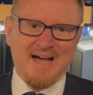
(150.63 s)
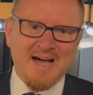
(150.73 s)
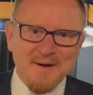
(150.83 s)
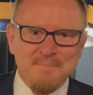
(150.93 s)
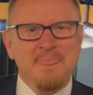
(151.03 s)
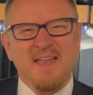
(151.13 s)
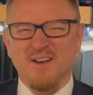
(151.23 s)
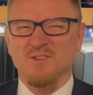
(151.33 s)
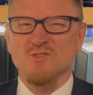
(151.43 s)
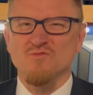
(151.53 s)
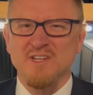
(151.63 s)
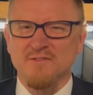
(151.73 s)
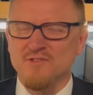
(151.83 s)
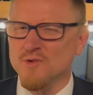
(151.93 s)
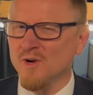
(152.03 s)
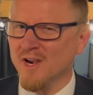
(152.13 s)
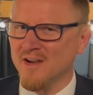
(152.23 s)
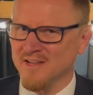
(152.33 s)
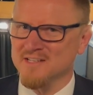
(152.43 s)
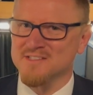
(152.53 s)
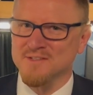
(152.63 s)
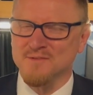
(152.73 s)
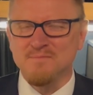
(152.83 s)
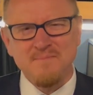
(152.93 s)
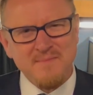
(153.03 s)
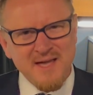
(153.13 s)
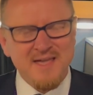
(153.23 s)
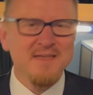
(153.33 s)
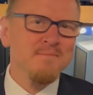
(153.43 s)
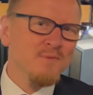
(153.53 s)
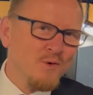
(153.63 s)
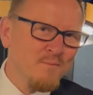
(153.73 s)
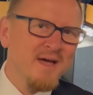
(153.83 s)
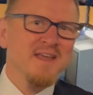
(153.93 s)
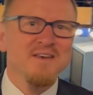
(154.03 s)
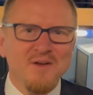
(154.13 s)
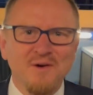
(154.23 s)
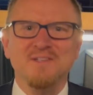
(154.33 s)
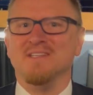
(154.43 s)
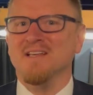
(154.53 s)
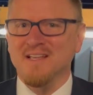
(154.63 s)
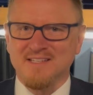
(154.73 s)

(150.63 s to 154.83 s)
and I'll just read a few lines that may or may not